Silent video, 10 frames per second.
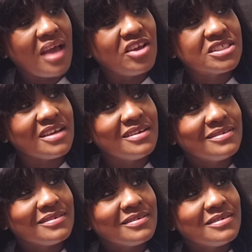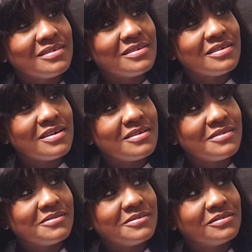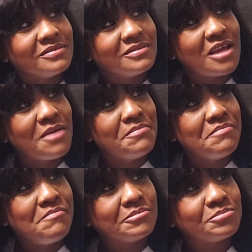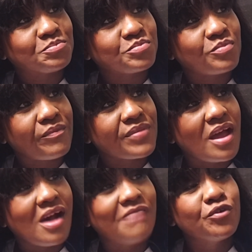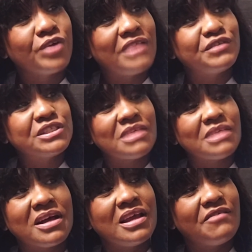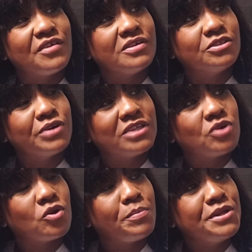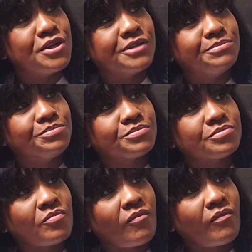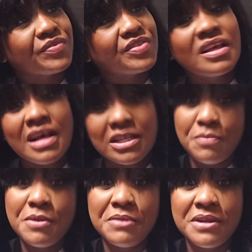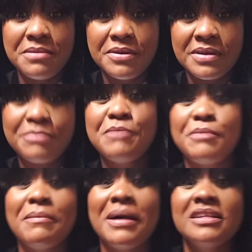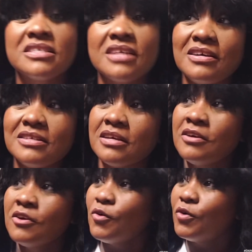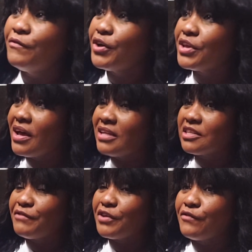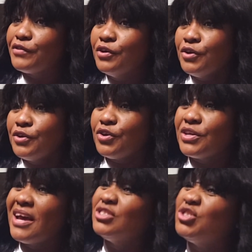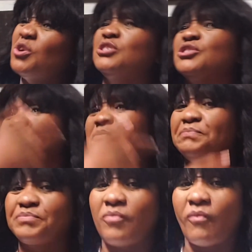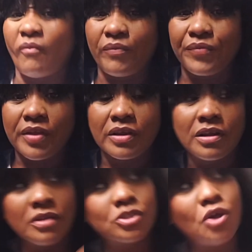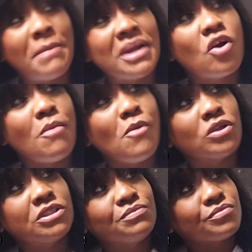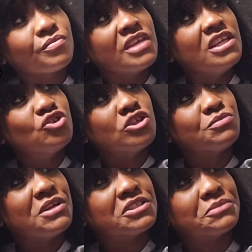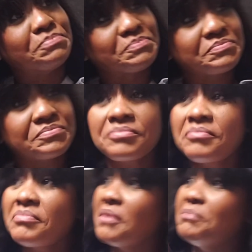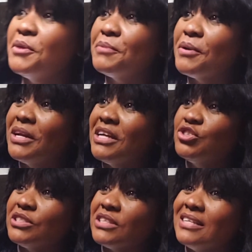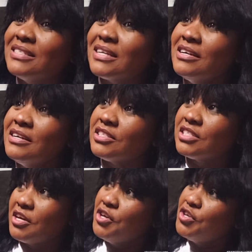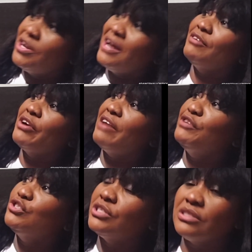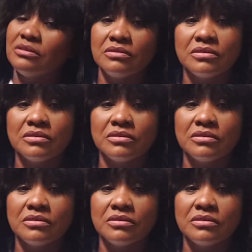And you say, them have the right to because they have the right to an opinion. Then call some people name, the people answer, you say, what the fuck you answer for your friend? You can't judge. Somebody come out in judgment. People when they judge answer, you say, you don't have the right to judge.